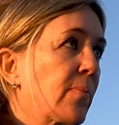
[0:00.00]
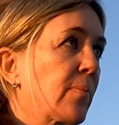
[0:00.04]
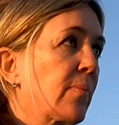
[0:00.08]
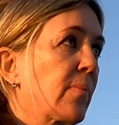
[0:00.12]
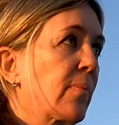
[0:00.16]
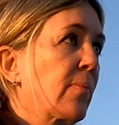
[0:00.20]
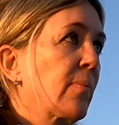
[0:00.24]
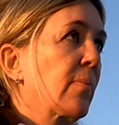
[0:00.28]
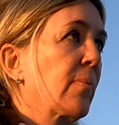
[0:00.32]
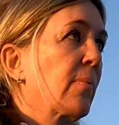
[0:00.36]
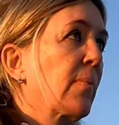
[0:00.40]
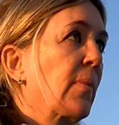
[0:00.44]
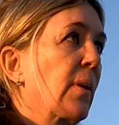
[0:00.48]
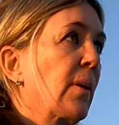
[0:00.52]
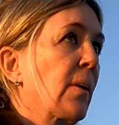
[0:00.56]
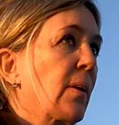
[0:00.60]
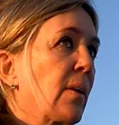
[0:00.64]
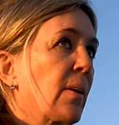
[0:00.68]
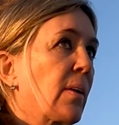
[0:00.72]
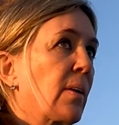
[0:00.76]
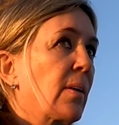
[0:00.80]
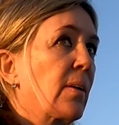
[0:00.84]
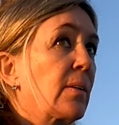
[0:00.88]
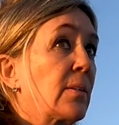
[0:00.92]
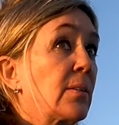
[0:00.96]
Don't fall
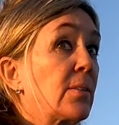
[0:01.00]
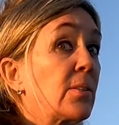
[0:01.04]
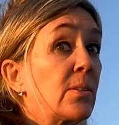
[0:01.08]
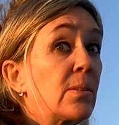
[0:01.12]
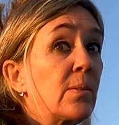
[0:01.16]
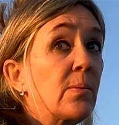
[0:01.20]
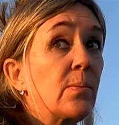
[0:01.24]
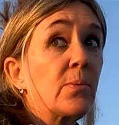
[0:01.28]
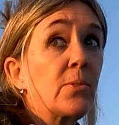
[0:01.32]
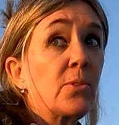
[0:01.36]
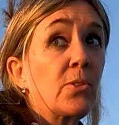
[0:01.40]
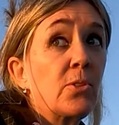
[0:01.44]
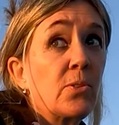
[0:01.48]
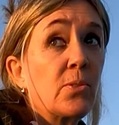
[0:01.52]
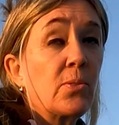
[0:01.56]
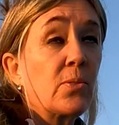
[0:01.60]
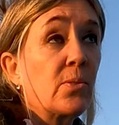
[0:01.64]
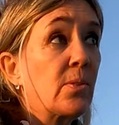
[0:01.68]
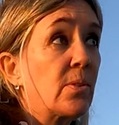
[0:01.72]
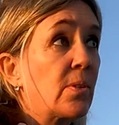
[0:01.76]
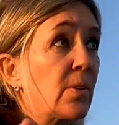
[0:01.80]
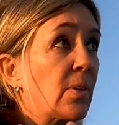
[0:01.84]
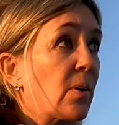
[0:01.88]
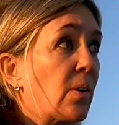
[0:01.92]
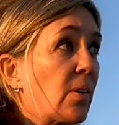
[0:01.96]
on me.
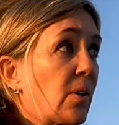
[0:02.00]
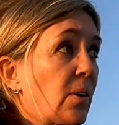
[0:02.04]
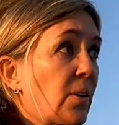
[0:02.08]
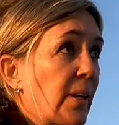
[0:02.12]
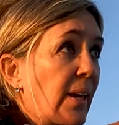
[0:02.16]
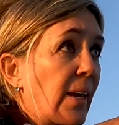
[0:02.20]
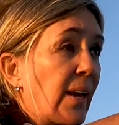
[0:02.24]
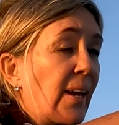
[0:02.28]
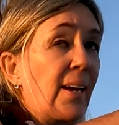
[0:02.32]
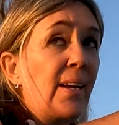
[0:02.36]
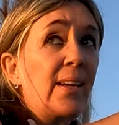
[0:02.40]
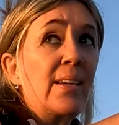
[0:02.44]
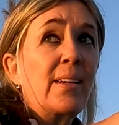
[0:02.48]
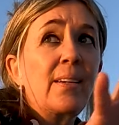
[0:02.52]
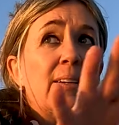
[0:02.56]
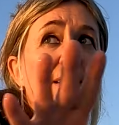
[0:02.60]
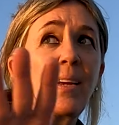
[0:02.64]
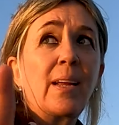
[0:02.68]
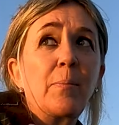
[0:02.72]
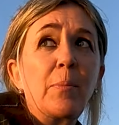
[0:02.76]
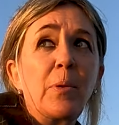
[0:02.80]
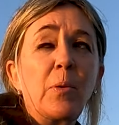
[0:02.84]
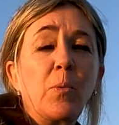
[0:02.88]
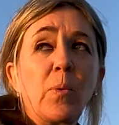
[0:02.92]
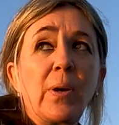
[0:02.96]
Okay,
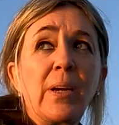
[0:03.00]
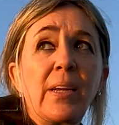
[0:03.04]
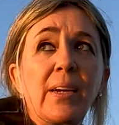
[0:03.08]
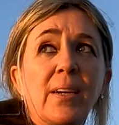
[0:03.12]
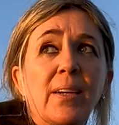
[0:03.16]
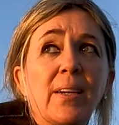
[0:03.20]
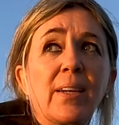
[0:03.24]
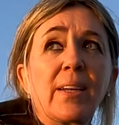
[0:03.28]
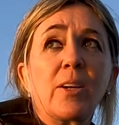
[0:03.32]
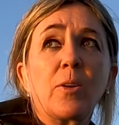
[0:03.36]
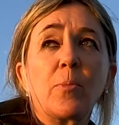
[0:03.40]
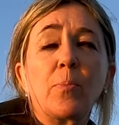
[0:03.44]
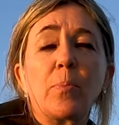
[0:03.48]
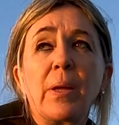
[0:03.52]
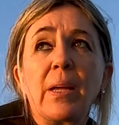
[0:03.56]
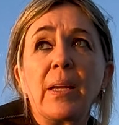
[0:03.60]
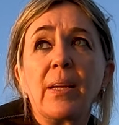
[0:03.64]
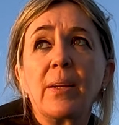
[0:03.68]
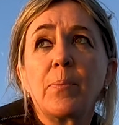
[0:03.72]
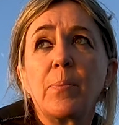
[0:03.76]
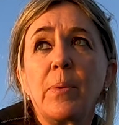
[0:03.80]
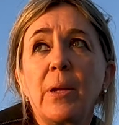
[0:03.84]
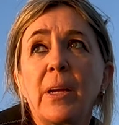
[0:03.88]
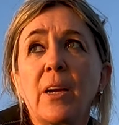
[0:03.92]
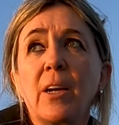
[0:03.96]
let me wait a little bit.
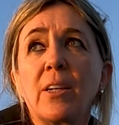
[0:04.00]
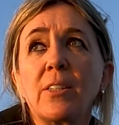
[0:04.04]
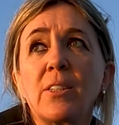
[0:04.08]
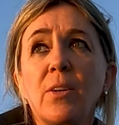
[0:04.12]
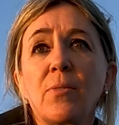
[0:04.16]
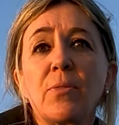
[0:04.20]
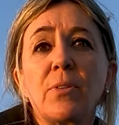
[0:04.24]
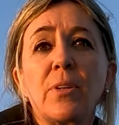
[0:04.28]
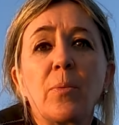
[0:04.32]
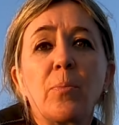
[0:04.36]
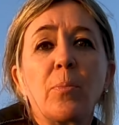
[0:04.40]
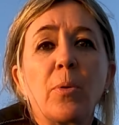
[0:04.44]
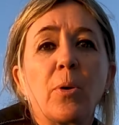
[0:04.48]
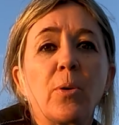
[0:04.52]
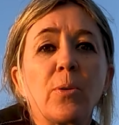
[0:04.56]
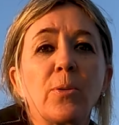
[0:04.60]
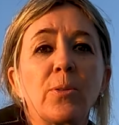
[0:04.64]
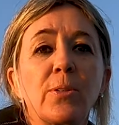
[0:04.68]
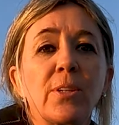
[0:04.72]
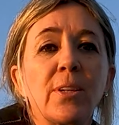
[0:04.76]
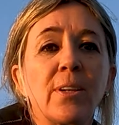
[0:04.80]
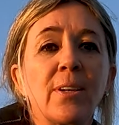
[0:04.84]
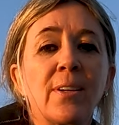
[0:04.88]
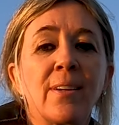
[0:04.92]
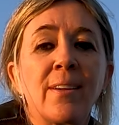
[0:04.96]
Well, I'm trying to...
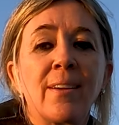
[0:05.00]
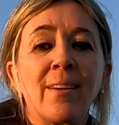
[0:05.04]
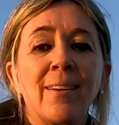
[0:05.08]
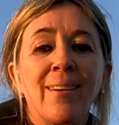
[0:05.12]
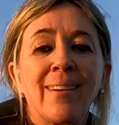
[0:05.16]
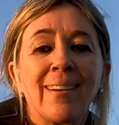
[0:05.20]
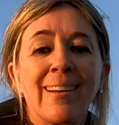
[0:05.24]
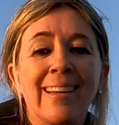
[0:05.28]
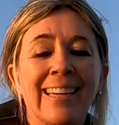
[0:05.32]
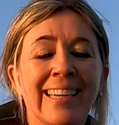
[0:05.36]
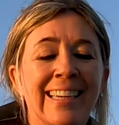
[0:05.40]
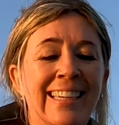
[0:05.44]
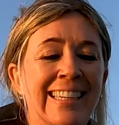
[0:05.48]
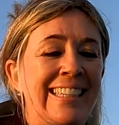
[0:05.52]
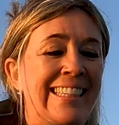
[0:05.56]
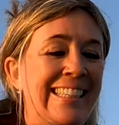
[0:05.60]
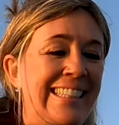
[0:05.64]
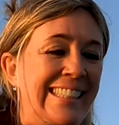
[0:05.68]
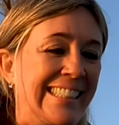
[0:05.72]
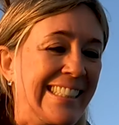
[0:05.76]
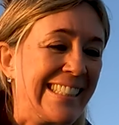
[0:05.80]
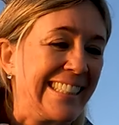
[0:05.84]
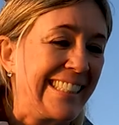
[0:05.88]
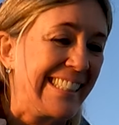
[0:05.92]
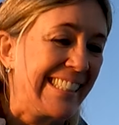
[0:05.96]

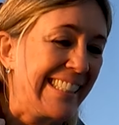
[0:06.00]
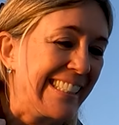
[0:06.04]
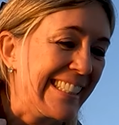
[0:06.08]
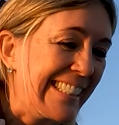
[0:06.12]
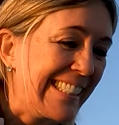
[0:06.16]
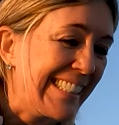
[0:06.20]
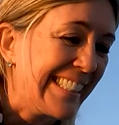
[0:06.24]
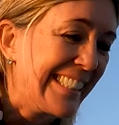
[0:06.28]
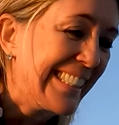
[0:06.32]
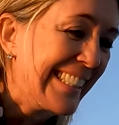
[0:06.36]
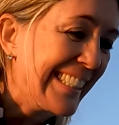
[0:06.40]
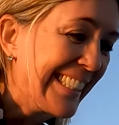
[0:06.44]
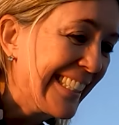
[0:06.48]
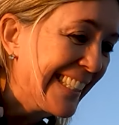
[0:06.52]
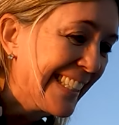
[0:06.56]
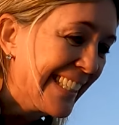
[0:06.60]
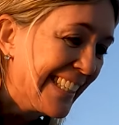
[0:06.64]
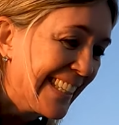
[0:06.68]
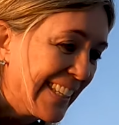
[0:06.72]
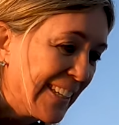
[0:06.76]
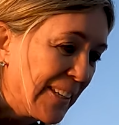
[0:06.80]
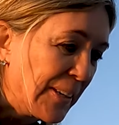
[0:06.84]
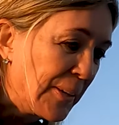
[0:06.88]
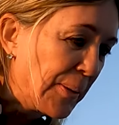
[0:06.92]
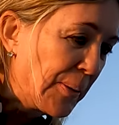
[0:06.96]
I'm trying to
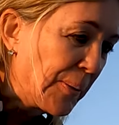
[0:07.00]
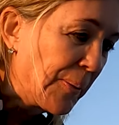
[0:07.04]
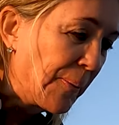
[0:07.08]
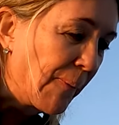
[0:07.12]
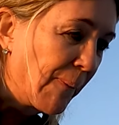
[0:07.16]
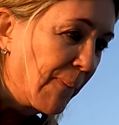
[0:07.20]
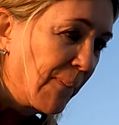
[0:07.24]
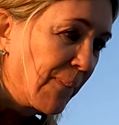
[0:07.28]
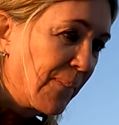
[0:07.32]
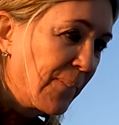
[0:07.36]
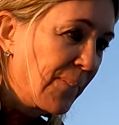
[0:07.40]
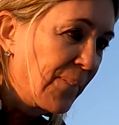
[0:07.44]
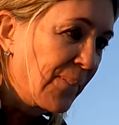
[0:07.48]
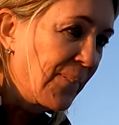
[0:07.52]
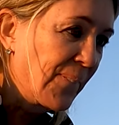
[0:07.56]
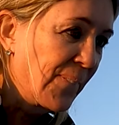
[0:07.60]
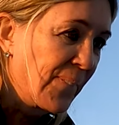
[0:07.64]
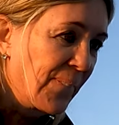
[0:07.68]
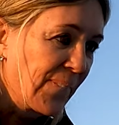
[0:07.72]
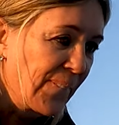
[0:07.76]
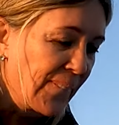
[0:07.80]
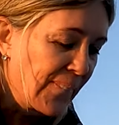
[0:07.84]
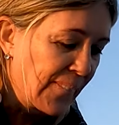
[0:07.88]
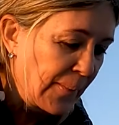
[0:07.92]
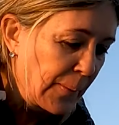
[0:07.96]
swim.
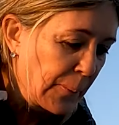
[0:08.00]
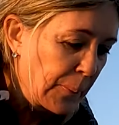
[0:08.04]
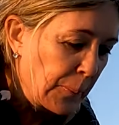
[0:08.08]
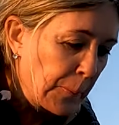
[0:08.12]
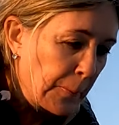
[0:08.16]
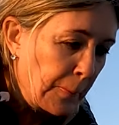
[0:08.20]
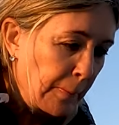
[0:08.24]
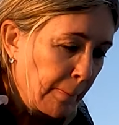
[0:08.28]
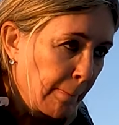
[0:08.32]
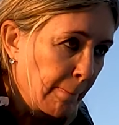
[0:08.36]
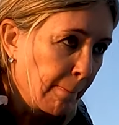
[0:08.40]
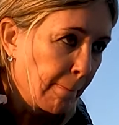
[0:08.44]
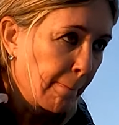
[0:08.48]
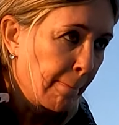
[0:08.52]
Wait.